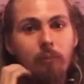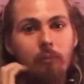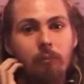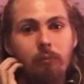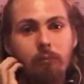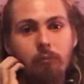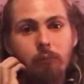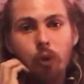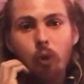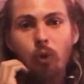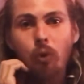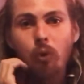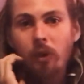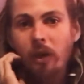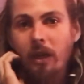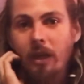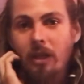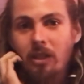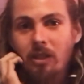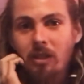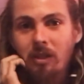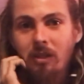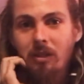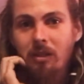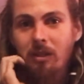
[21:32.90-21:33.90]

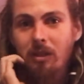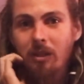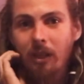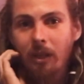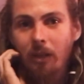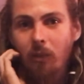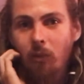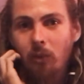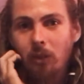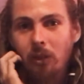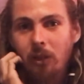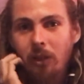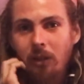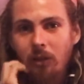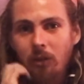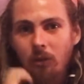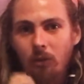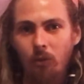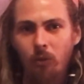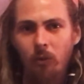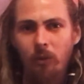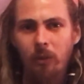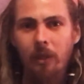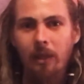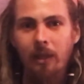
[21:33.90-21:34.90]
creations. Like we didn't
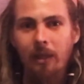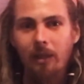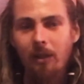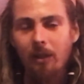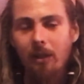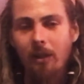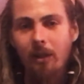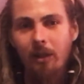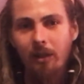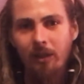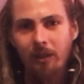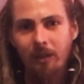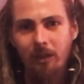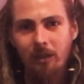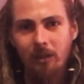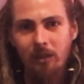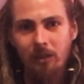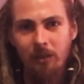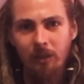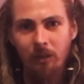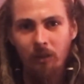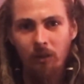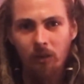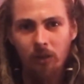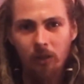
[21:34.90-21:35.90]
create
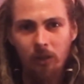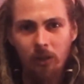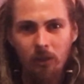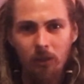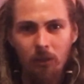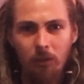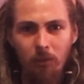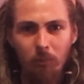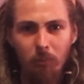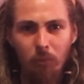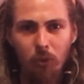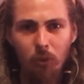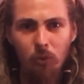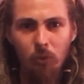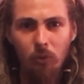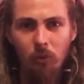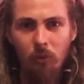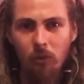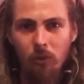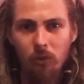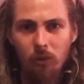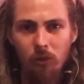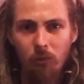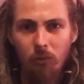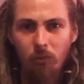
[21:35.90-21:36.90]
necessarily
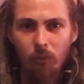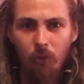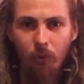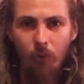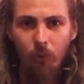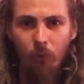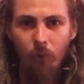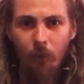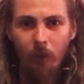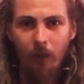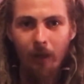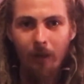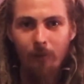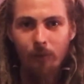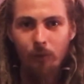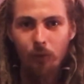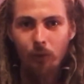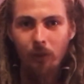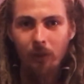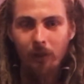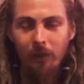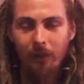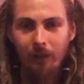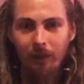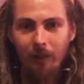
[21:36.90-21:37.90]
computers or programs or
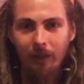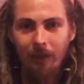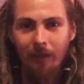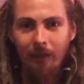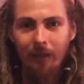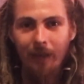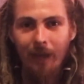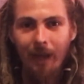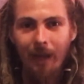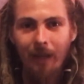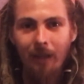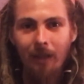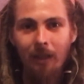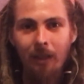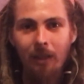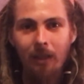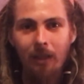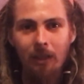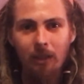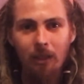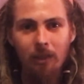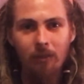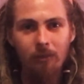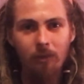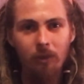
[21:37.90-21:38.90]
anything like that,
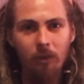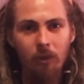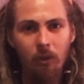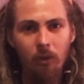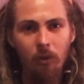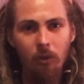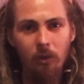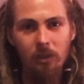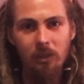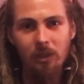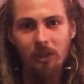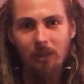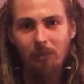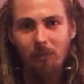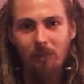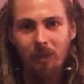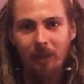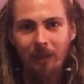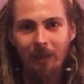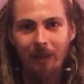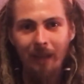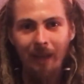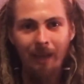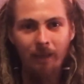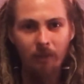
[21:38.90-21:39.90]
even though it seems
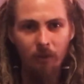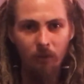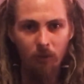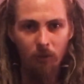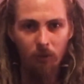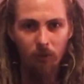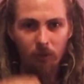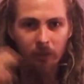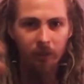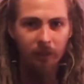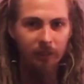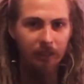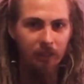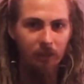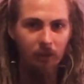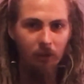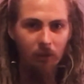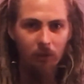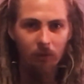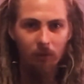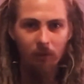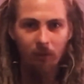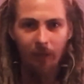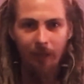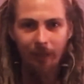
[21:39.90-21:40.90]
like that in our
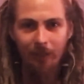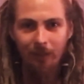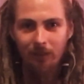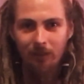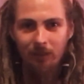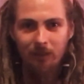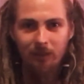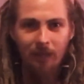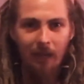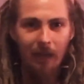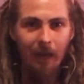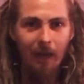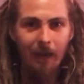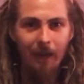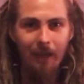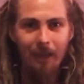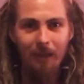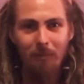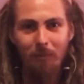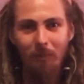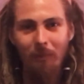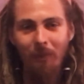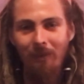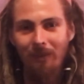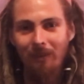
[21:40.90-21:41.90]
linear like
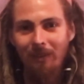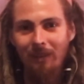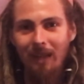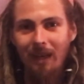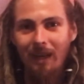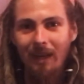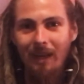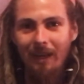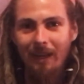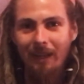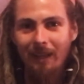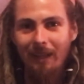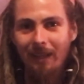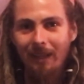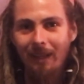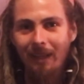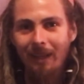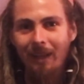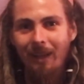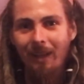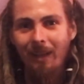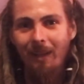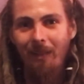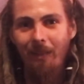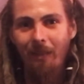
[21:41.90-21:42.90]
timeline
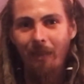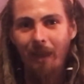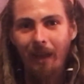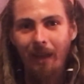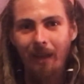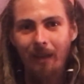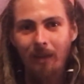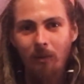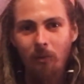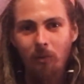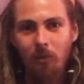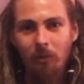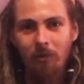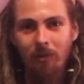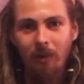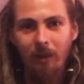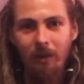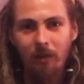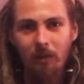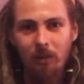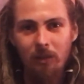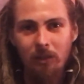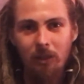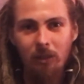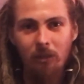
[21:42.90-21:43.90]
that we find
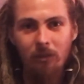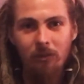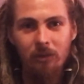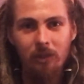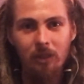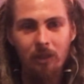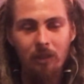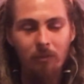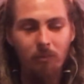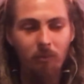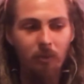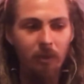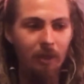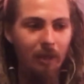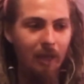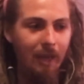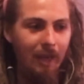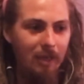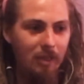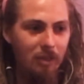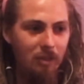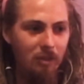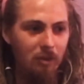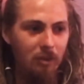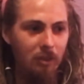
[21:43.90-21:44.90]
ourselves in. But
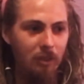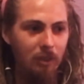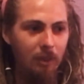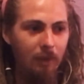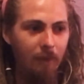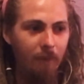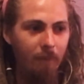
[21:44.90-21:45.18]
actually